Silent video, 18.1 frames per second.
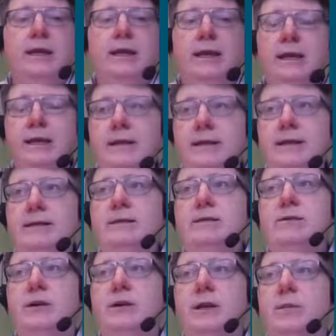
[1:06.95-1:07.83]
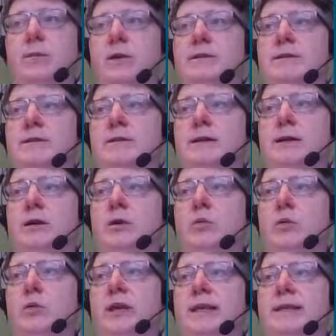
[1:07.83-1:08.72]
In this document,
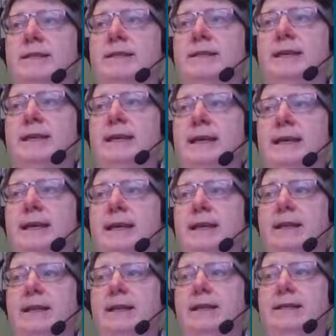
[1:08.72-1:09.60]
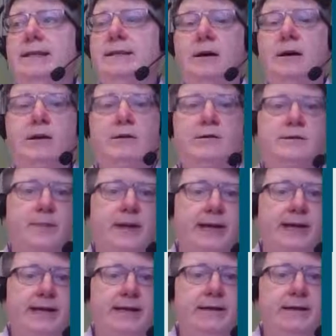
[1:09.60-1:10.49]
we can see in the Styles pane